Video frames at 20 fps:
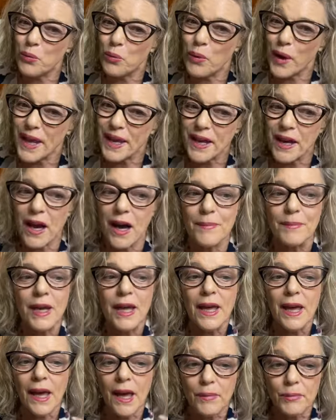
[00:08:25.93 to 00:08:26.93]
wake up
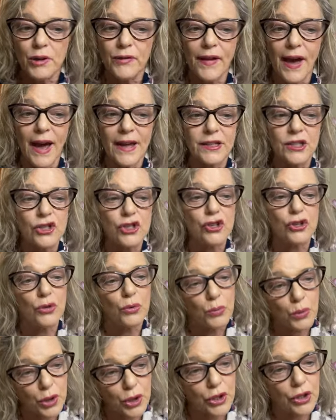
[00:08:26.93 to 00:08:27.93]
and move out into the
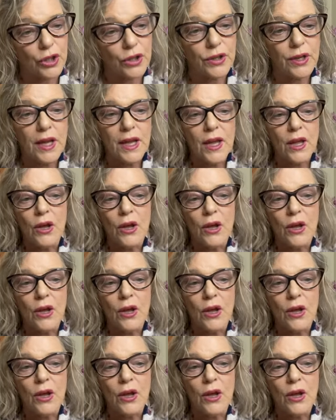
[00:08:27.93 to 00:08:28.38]
world.